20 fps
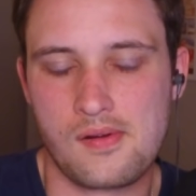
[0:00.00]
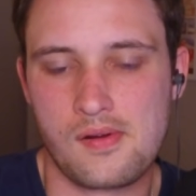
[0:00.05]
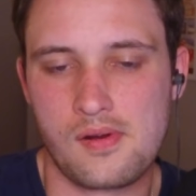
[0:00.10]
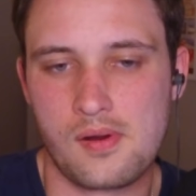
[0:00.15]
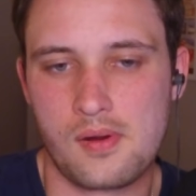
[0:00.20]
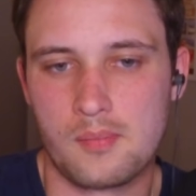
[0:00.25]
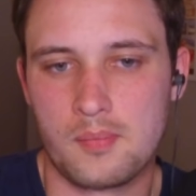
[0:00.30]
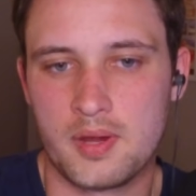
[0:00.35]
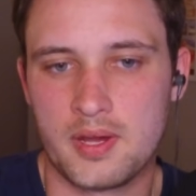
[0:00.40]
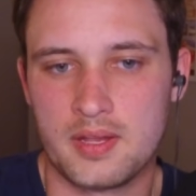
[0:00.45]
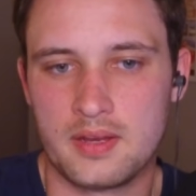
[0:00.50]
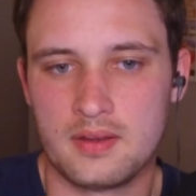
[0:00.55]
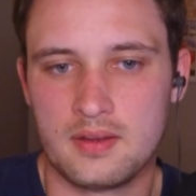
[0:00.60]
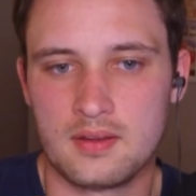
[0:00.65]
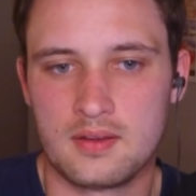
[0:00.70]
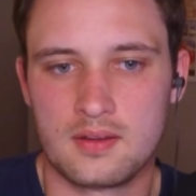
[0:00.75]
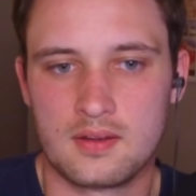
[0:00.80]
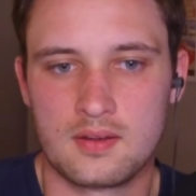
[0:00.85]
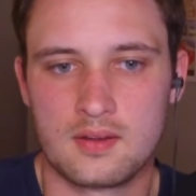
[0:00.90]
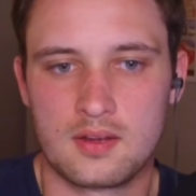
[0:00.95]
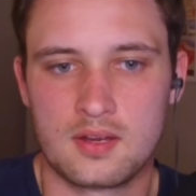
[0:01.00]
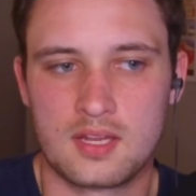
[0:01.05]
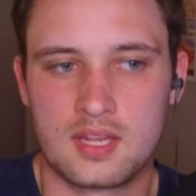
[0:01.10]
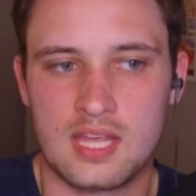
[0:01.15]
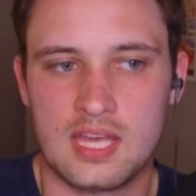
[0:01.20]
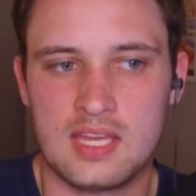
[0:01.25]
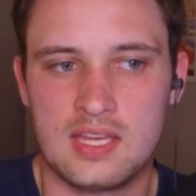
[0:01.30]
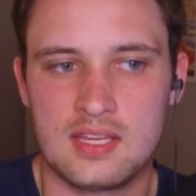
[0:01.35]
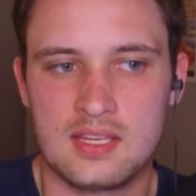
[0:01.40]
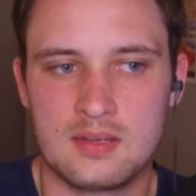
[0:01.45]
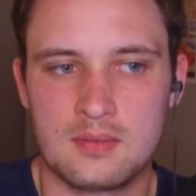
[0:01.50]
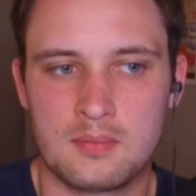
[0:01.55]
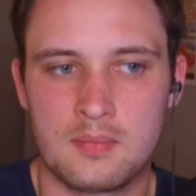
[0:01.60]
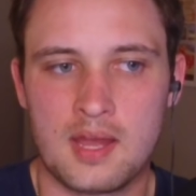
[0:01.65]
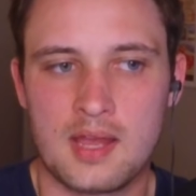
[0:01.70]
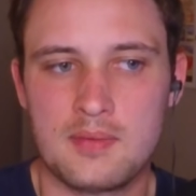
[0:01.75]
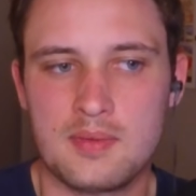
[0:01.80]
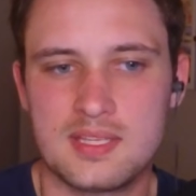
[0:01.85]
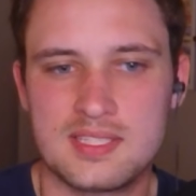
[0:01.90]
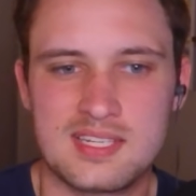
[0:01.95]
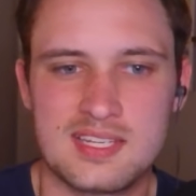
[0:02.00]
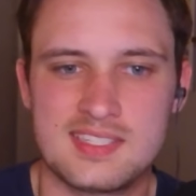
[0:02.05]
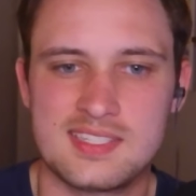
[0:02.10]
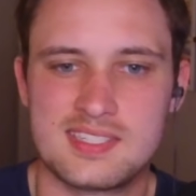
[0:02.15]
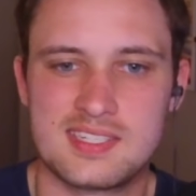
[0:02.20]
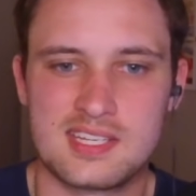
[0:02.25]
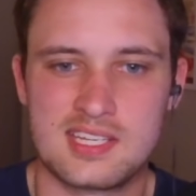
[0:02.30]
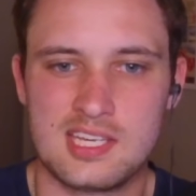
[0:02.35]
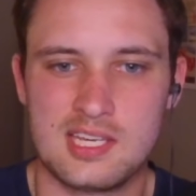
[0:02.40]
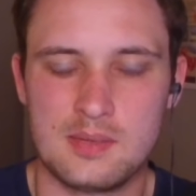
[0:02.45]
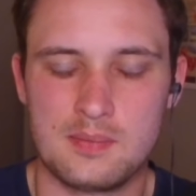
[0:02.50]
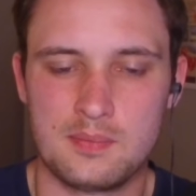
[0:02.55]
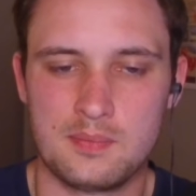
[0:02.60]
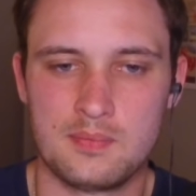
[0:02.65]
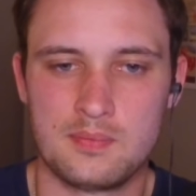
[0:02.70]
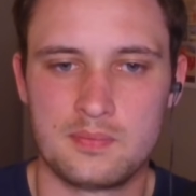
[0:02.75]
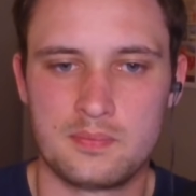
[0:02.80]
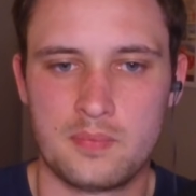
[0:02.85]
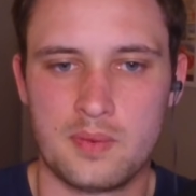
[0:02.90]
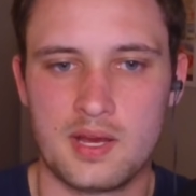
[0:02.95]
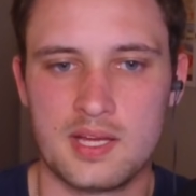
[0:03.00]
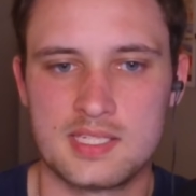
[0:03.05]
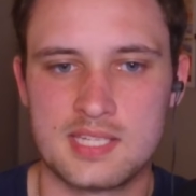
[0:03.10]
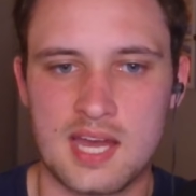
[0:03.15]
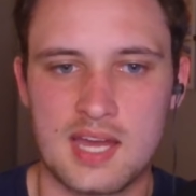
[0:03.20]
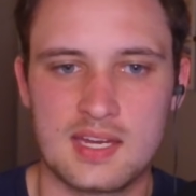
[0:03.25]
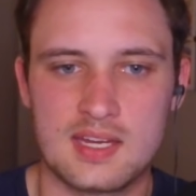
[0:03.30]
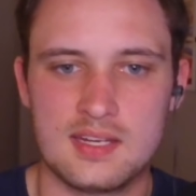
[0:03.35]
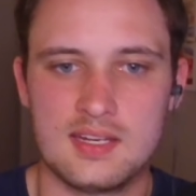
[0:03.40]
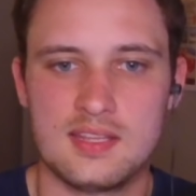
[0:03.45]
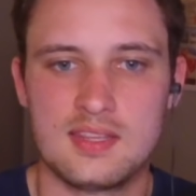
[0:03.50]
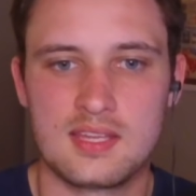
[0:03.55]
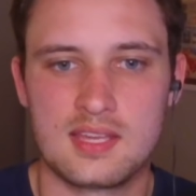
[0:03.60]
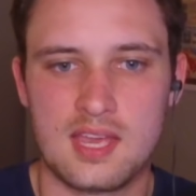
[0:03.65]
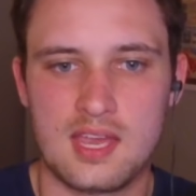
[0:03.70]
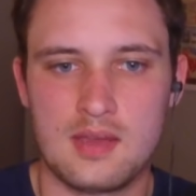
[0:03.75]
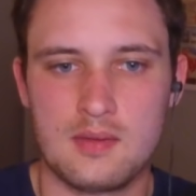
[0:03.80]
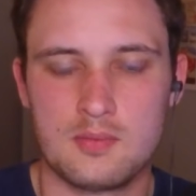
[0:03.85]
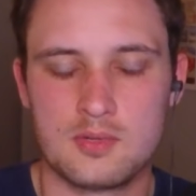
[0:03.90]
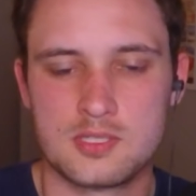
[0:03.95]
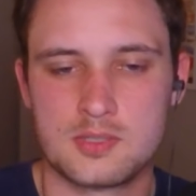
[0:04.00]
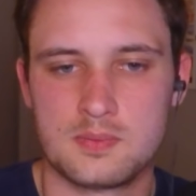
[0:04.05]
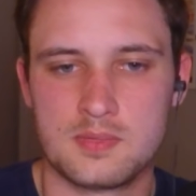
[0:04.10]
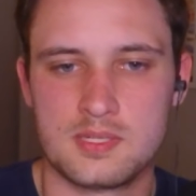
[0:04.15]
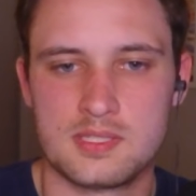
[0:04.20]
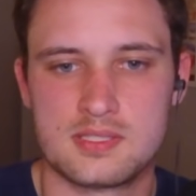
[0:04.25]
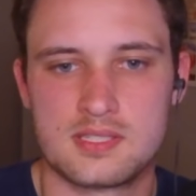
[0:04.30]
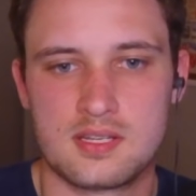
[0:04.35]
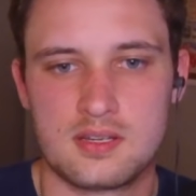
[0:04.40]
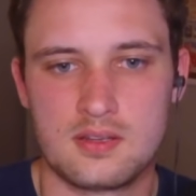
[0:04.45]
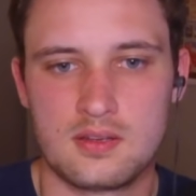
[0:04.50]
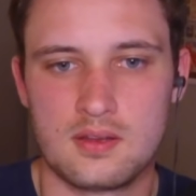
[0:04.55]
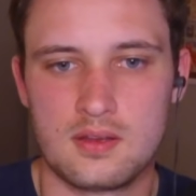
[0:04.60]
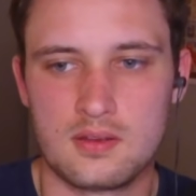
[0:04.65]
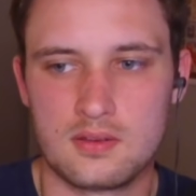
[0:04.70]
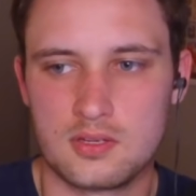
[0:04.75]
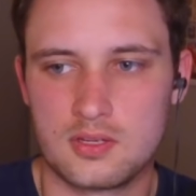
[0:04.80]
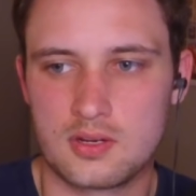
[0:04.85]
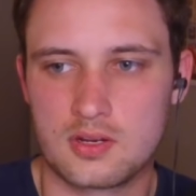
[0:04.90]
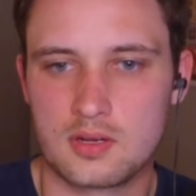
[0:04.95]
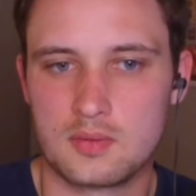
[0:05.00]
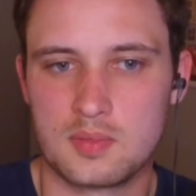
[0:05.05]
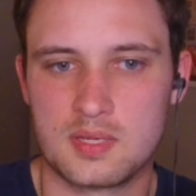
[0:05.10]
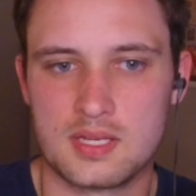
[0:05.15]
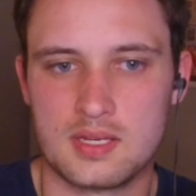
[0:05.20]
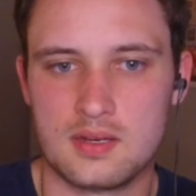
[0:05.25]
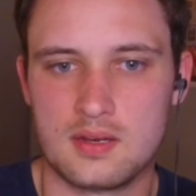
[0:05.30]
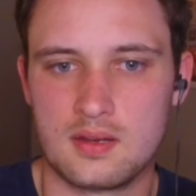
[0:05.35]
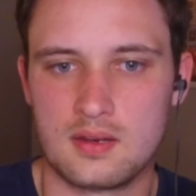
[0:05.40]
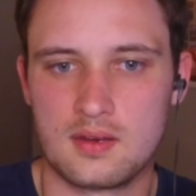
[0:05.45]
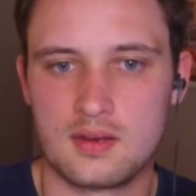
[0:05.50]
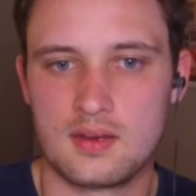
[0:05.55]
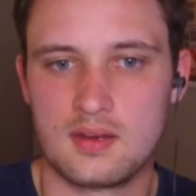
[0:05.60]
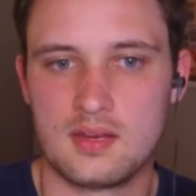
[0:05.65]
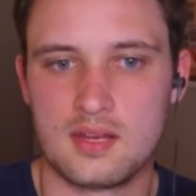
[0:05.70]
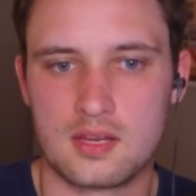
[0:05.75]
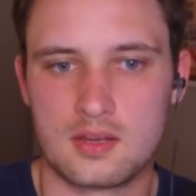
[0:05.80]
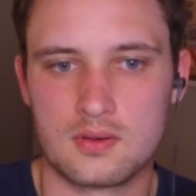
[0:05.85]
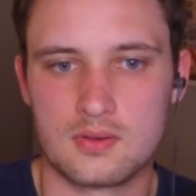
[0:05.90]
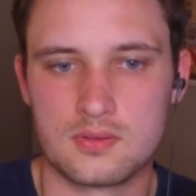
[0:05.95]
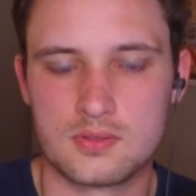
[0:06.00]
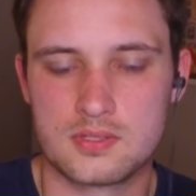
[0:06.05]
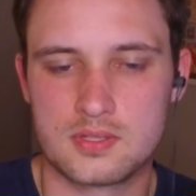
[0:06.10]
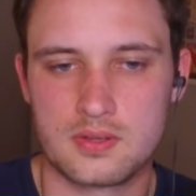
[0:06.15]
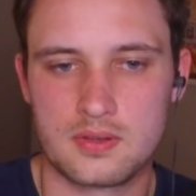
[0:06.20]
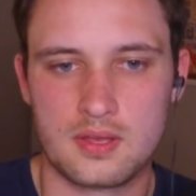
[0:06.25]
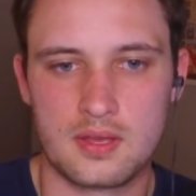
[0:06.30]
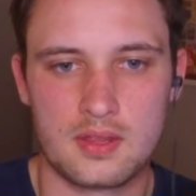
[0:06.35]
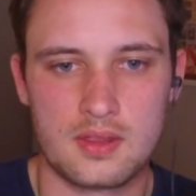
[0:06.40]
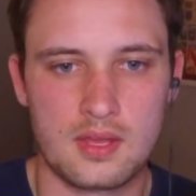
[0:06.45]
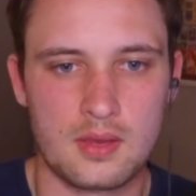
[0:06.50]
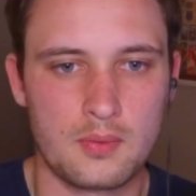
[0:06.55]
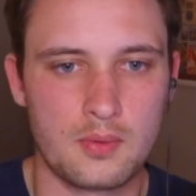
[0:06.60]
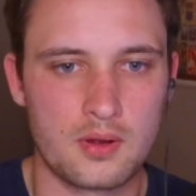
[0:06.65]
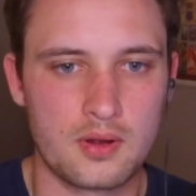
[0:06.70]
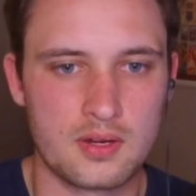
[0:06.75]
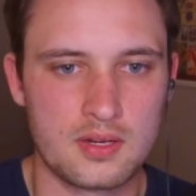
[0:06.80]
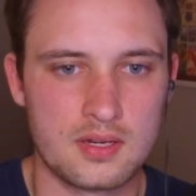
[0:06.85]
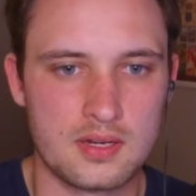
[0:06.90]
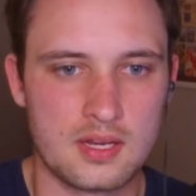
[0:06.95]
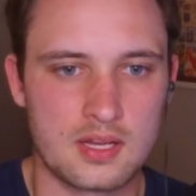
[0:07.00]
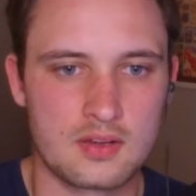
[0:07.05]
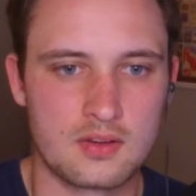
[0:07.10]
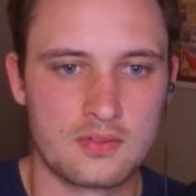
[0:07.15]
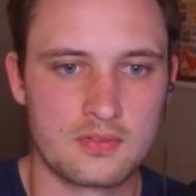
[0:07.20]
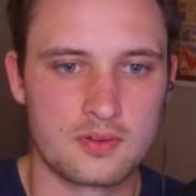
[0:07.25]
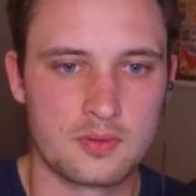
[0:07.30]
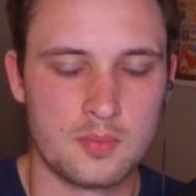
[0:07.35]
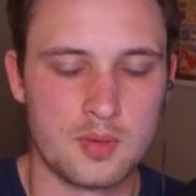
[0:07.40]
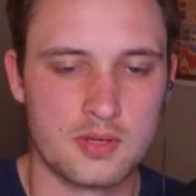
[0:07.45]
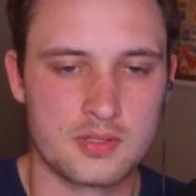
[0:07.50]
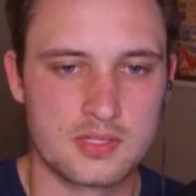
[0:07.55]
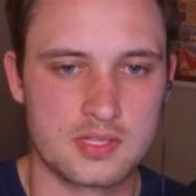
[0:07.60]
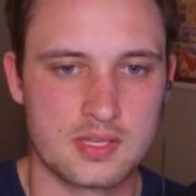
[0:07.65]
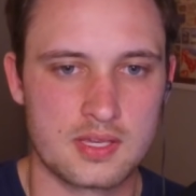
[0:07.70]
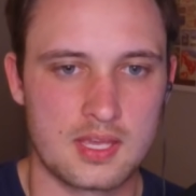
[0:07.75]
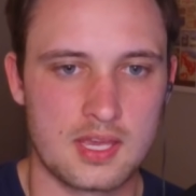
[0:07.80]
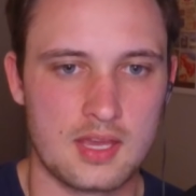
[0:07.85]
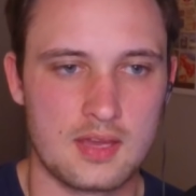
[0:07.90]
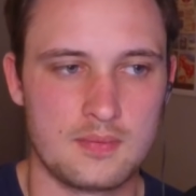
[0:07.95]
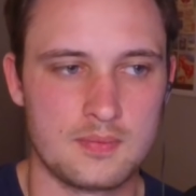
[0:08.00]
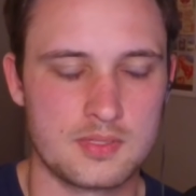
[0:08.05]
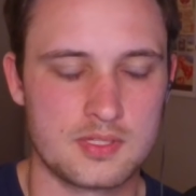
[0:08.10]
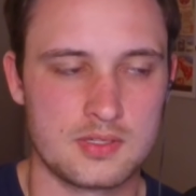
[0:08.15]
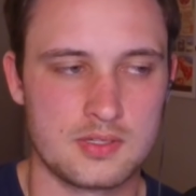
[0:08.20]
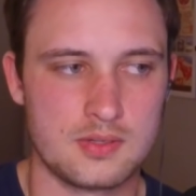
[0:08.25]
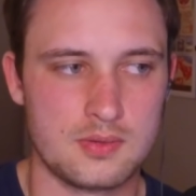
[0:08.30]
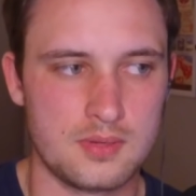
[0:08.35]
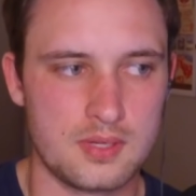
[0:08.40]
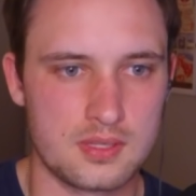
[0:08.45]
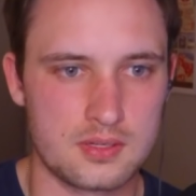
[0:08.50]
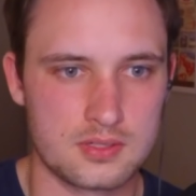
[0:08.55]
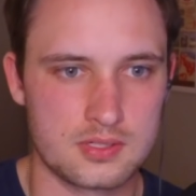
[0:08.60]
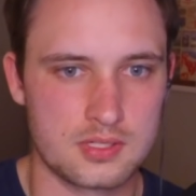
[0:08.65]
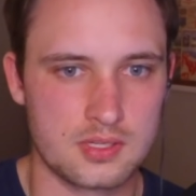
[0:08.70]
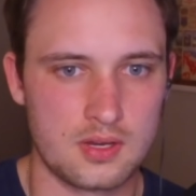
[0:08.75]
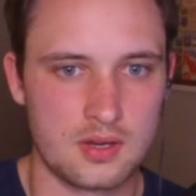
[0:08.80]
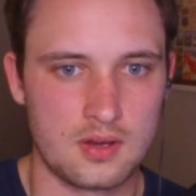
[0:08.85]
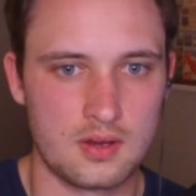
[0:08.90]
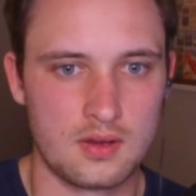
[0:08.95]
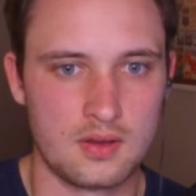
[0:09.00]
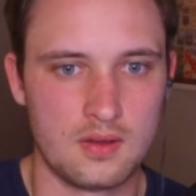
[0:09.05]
but Miami tends to keep a tight end in the game, which means that you're going to be in nickel. So they were in nickel for most of the game. So you either saw